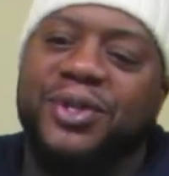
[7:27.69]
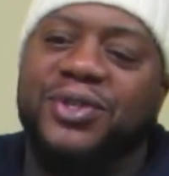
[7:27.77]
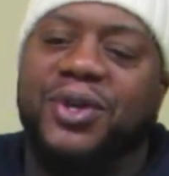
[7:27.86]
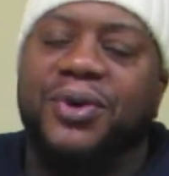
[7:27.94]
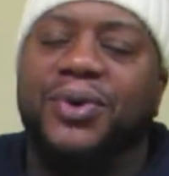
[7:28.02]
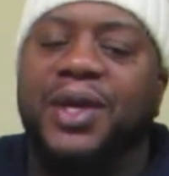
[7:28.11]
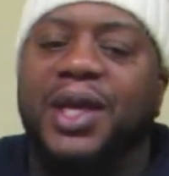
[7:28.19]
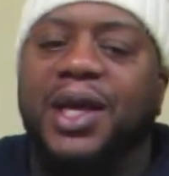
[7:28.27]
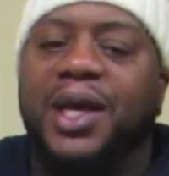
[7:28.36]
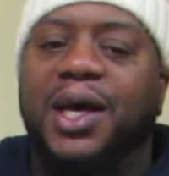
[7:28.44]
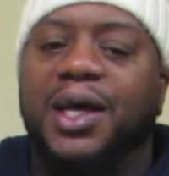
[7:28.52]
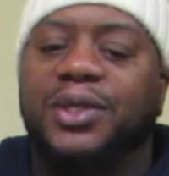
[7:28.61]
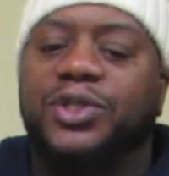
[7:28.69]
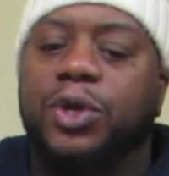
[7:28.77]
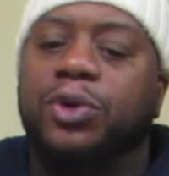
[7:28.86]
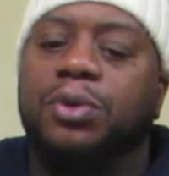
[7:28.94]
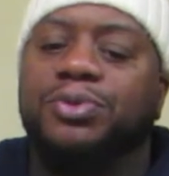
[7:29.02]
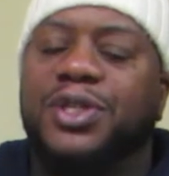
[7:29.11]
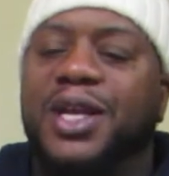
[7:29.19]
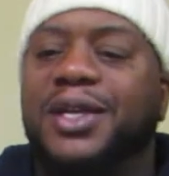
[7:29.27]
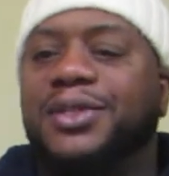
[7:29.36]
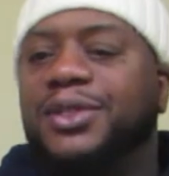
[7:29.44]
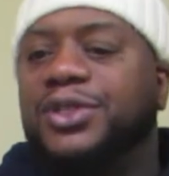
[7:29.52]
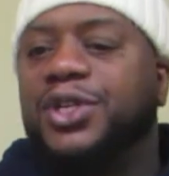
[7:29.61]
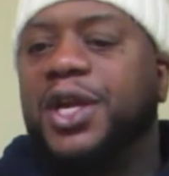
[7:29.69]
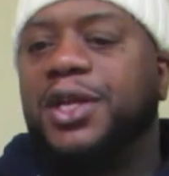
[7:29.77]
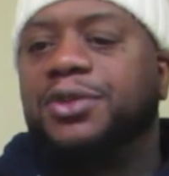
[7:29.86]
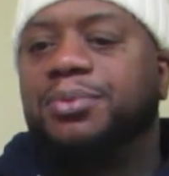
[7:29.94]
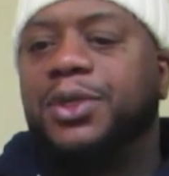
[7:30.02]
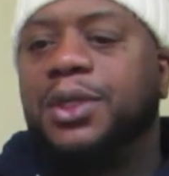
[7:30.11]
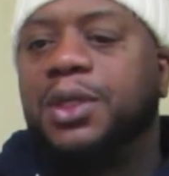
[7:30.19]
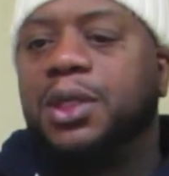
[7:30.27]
so circumstances changed me.